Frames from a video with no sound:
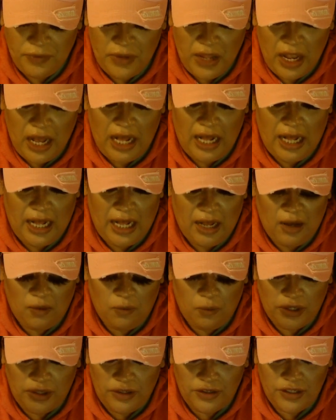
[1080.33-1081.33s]
uh,
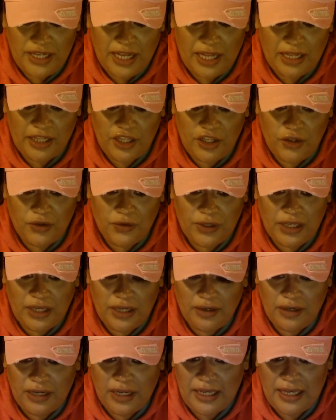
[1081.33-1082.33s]
what they're telling you
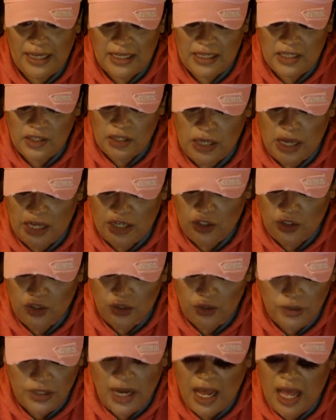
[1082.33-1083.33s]
here is
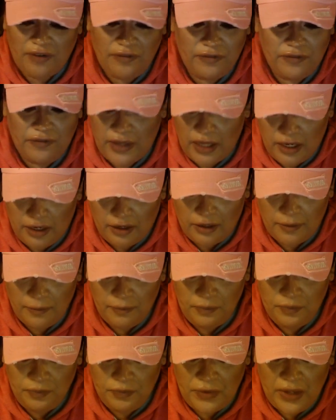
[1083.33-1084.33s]
do not fear
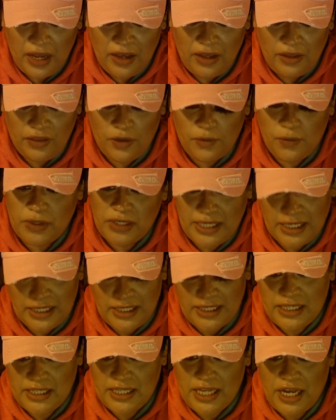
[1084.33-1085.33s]
the
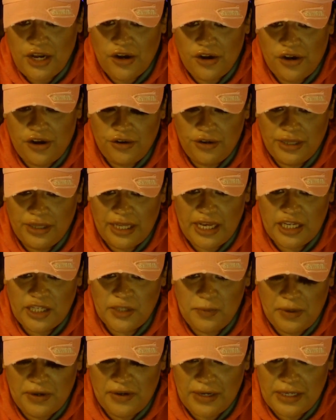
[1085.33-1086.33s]
resistance that you're currently
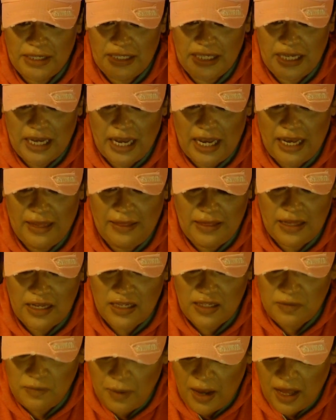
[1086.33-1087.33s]
experiencing in
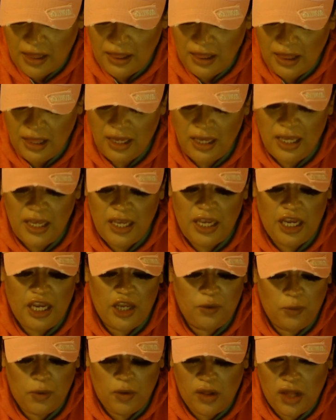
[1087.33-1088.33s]
this month.
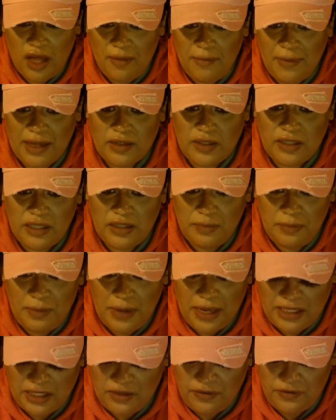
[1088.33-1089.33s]
It will come out to the
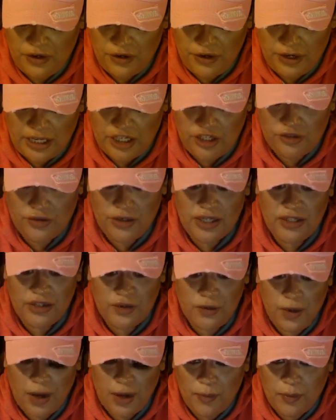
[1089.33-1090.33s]
best of your interest.
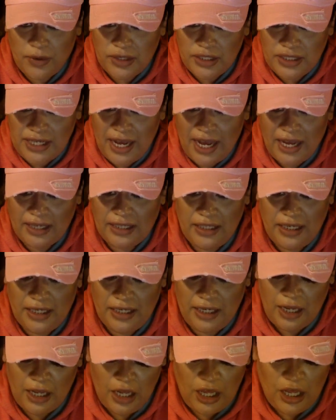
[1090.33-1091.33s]
You are protected.
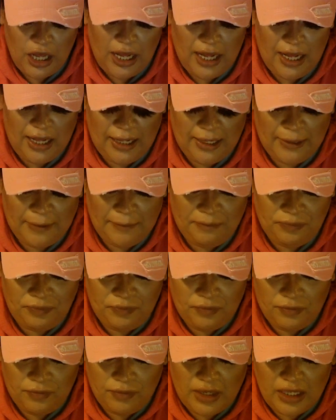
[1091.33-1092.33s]
Um,
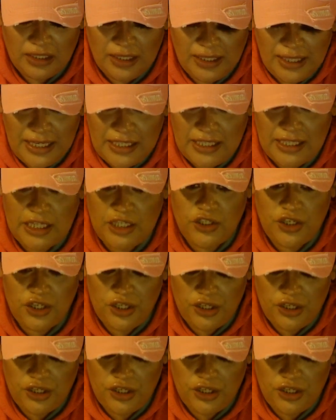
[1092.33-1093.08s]
listen to your